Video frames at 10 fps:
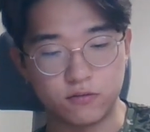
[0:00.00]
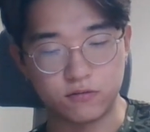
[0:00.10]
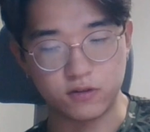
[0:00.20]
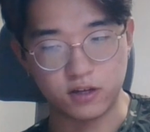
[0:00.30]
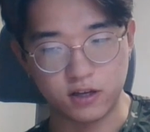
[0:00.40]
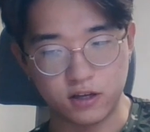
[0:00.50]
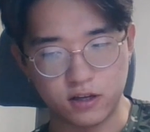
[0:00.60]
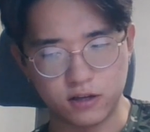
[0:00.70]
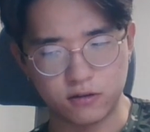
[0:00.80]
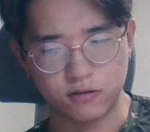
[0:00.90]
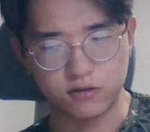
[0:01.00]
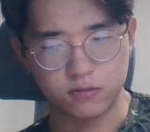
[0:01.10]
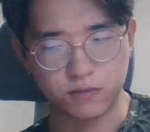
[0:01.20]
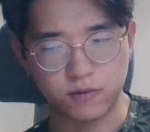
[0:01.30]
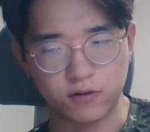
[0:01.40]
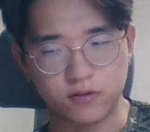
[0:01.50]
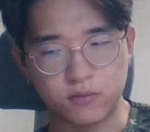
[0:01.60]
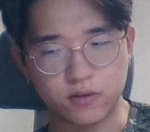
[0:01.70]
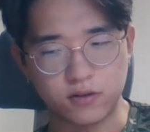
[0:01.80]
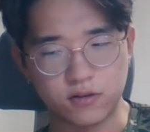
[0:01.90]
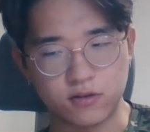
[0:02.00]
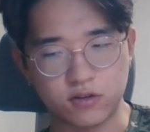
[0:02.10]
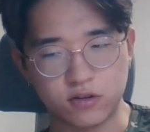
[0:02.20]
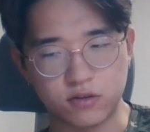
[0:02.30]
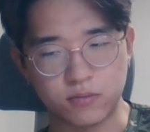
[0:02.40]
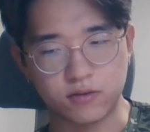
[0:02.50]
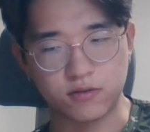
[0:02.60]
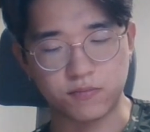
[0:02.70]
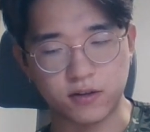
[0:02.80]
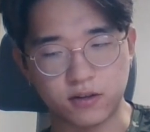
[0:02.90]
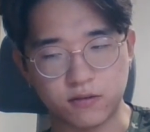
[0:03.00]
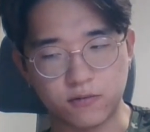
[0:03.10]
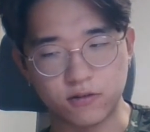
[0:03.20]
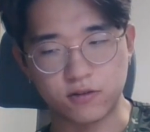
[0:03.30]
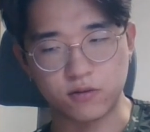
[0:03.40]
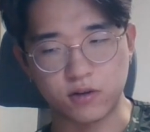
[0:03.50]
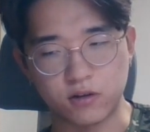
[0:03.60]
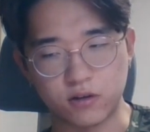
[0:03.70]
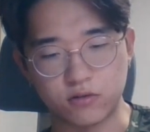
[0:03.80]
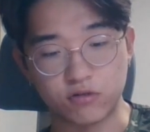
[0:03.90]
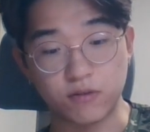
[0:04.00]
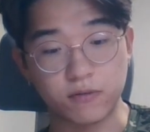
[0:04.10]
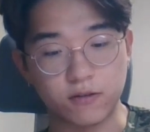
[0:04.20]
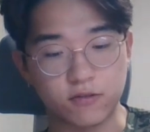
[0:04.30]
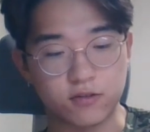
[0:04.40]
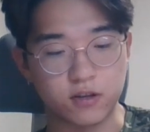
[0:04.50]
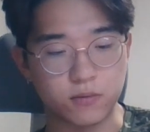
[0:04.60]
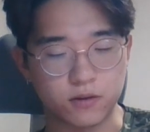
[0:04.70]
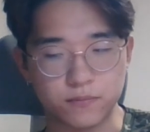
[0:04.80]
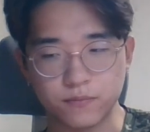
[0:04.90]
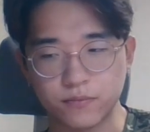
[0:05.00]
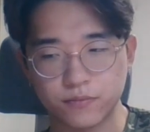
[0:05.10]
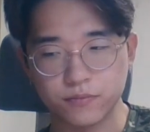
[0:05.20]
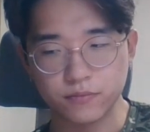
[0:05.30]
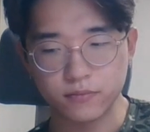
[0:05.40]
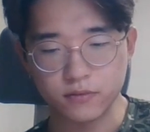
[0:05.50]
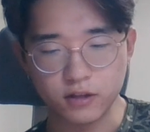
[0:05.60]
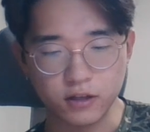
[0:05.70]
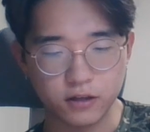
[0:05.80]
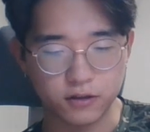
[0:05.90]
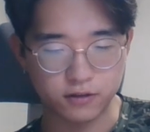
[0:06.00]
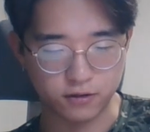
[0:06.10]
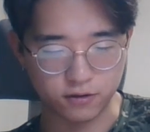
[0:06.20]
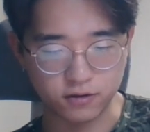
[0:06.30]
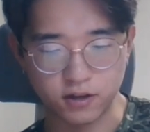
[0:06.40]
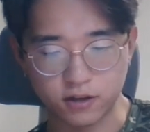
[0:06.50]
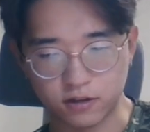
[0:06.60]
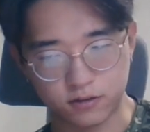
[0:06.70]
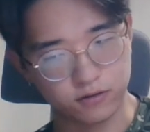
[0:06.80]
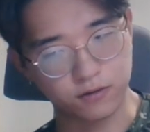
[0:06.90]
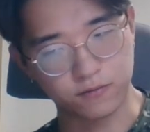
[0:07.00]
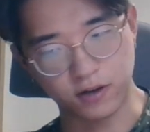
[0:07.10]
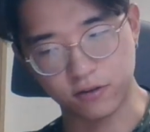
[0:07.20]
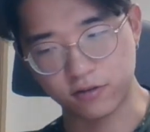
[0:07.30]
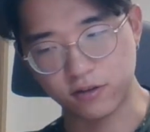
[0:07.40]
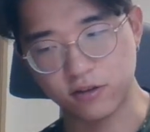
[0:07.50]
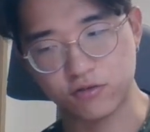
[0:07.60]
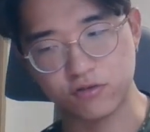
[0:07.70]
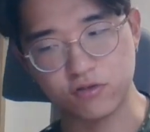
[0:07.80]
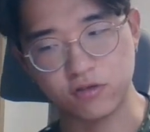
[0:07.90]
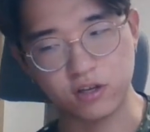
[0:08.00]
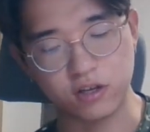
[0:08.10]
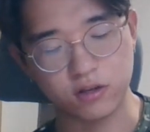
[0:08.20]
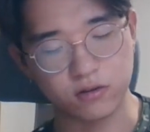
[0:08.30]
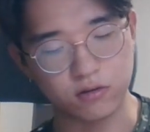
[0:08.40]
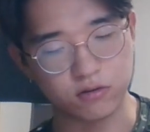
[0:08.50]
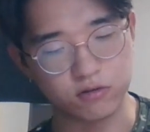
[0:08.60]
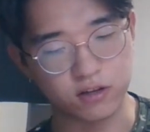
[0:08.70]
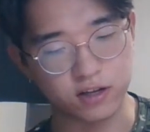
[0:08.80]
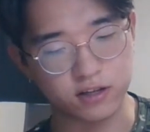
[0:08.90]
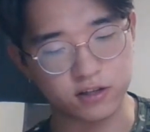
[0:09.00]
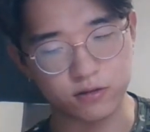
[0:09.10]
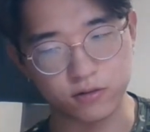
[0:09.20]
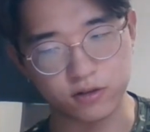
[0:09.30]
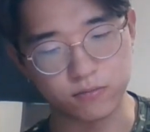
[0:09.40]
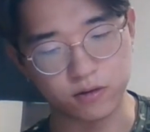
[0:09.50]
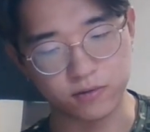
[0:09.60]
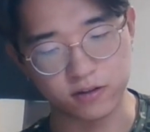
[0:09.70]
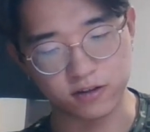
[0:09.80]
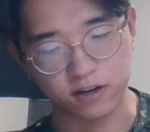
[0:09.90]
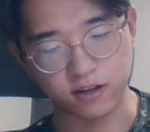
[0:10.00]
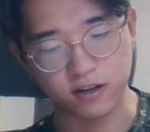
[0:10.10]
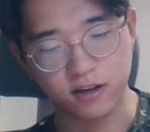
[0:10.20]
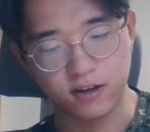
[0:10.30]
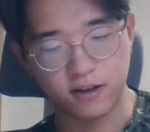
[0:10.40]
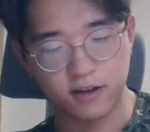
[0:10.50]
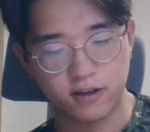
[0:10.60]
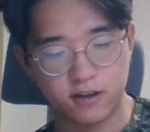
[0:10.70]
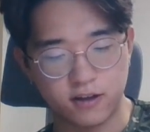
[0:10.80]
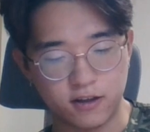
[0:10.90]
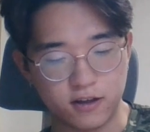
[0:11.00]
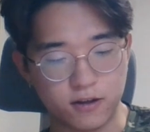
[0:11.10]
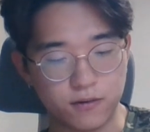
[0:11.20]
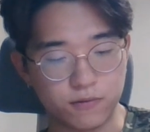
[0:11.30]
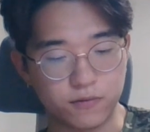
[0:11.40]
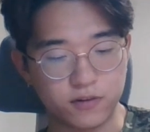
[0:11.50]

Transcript: there's a specific velocity we call drift velocity, but there's like the velocity is usually related with mobility, and